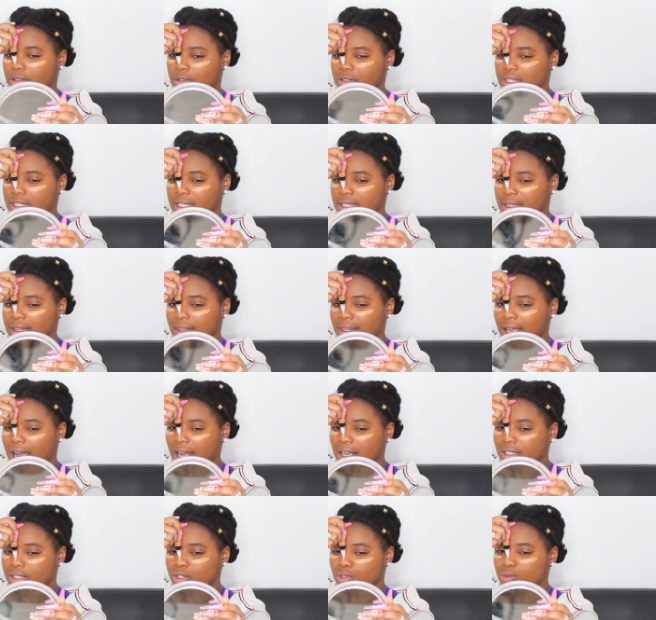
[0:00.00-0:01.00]

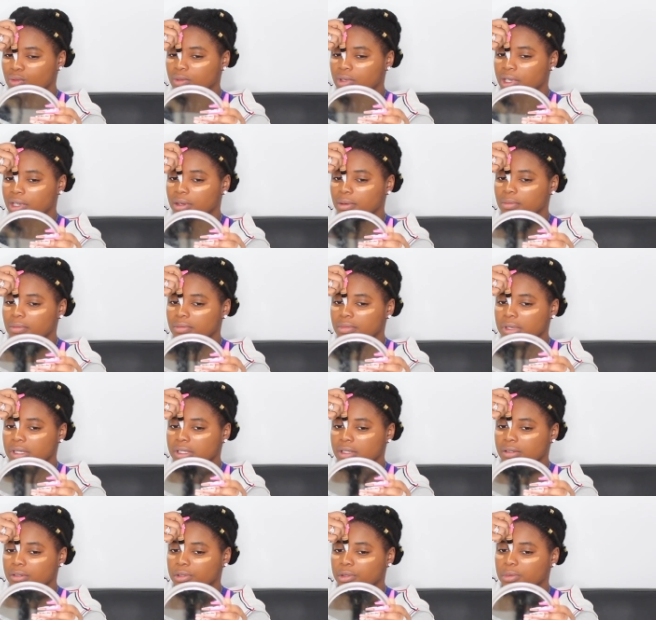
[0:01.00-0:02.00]
a
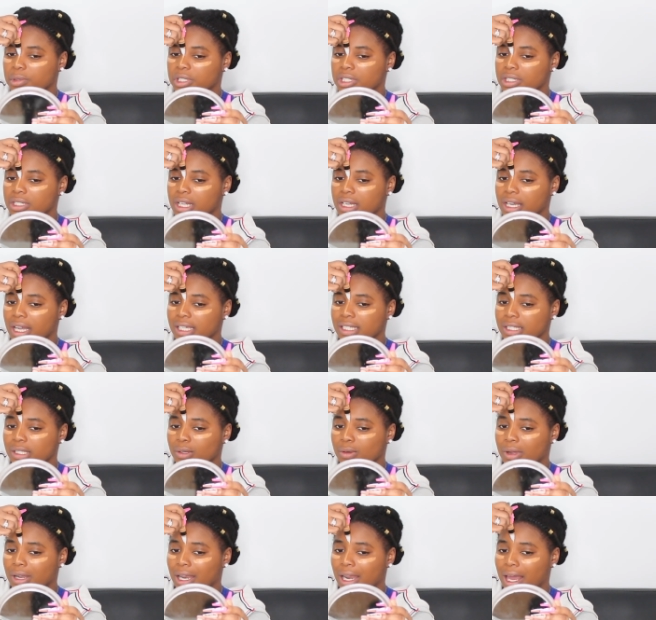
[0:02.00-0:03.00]
little bit, just a nice
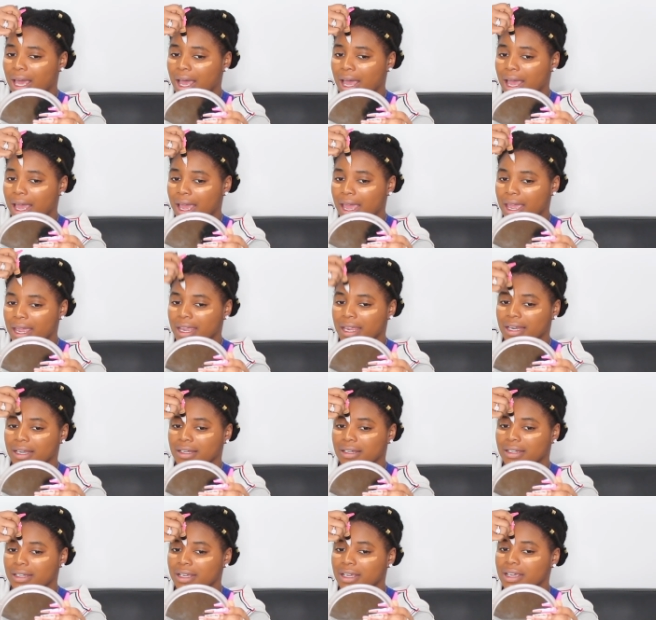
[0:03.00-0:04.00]
little
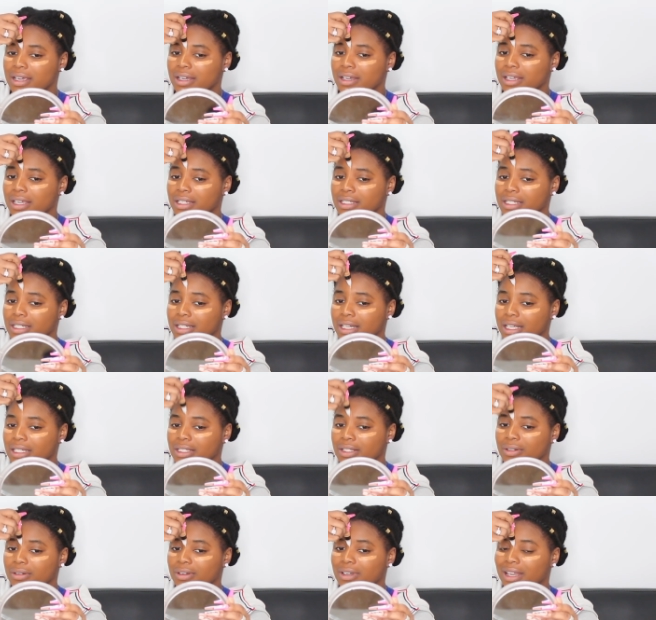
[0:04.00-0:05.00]
line. Okay, just a nice
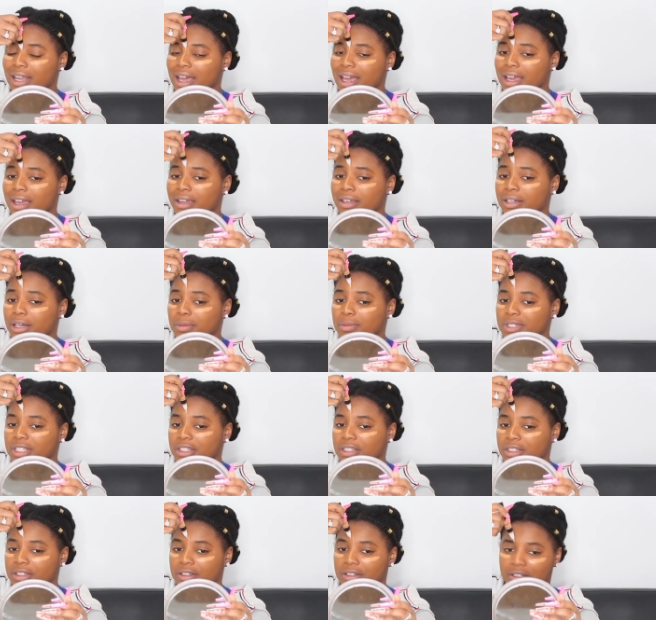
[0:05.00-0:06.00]
little line up to
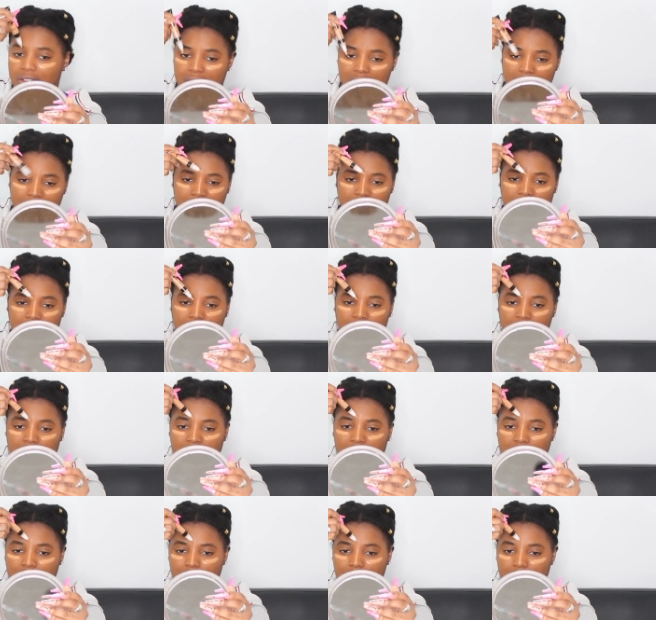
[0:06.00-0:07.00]
here. And
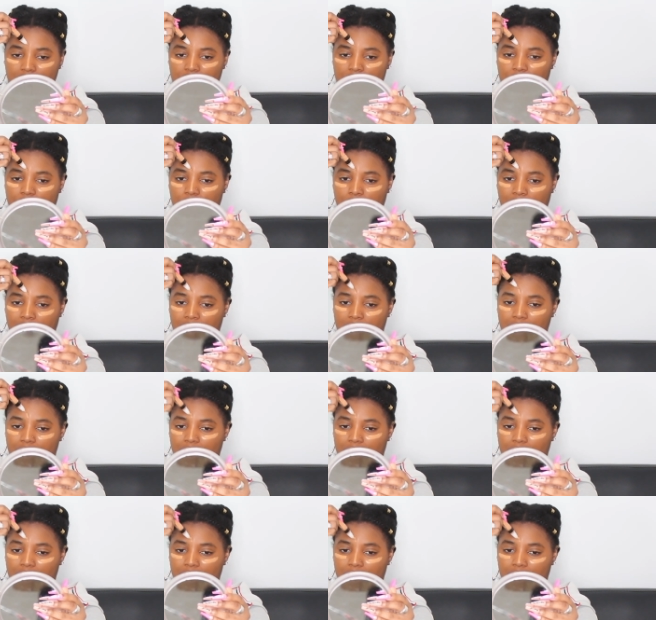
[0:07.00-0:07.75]
then quand fly, you